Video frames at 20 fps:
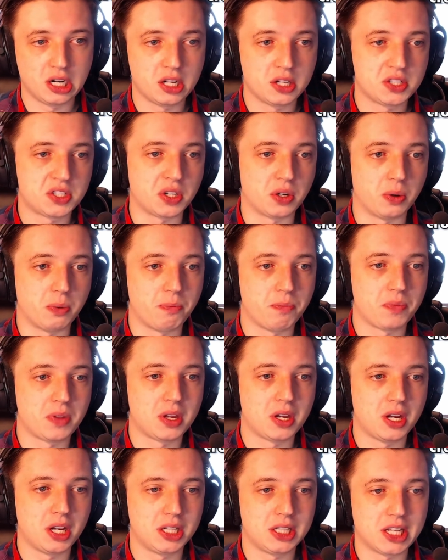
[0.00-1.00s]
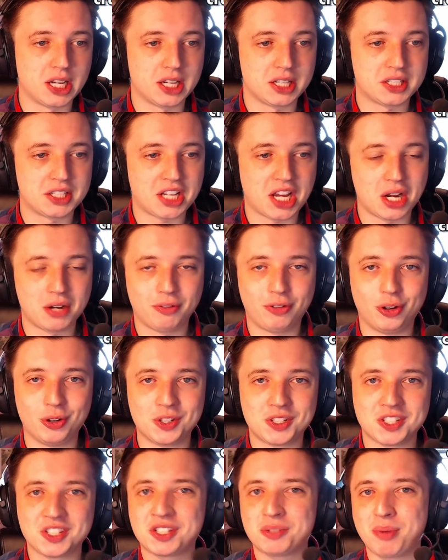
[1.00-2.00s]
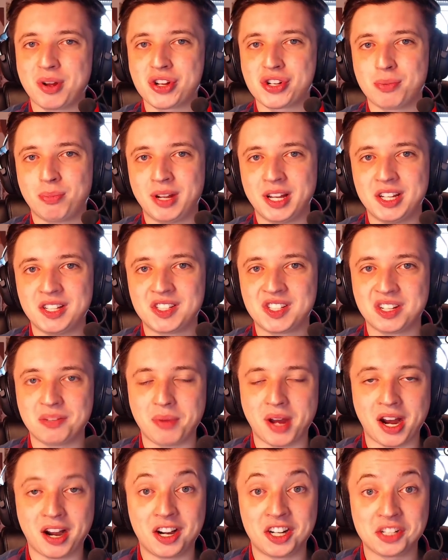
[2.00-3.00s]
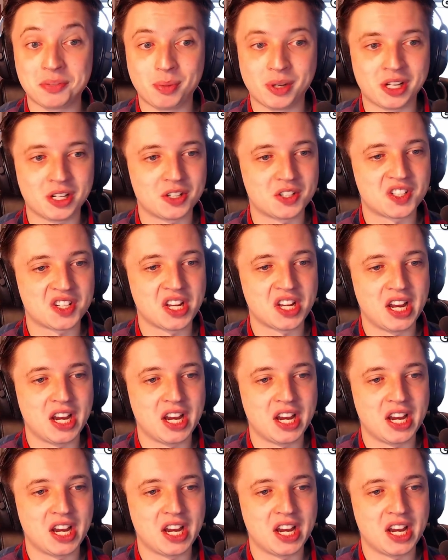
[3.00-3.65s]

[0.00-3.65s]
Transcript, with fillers: So that kind of holds a special place in my heart because